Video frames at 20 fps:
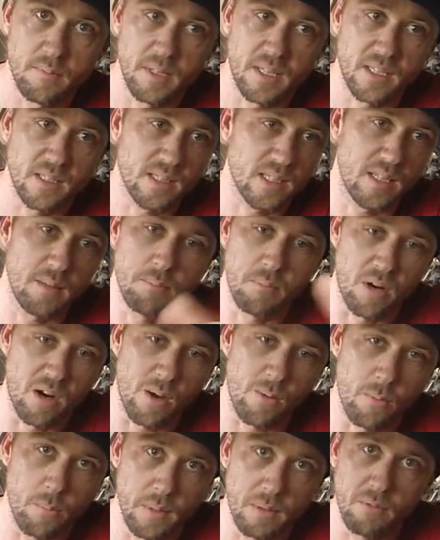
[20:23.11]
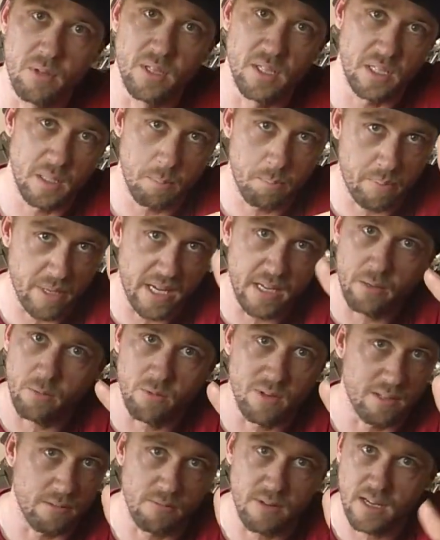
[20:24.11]
because any bar would be willing to
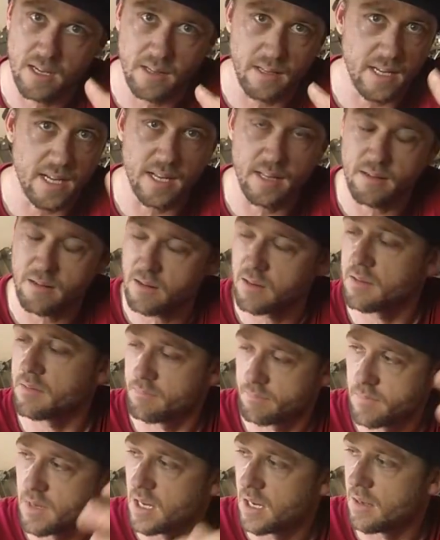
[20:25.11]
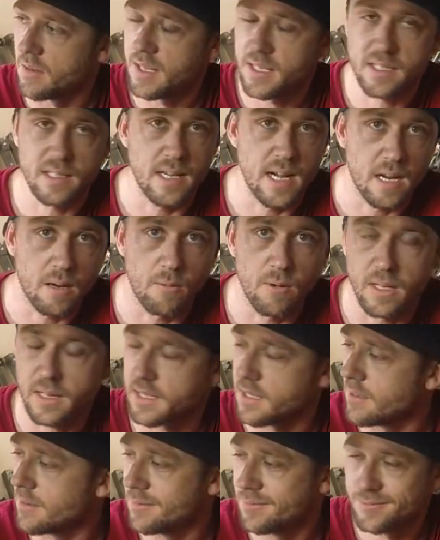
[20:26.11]
bend one way or the other, and you know that's kind of what
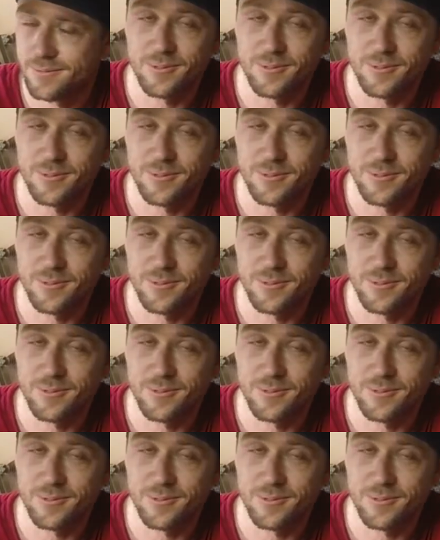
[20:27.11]
they're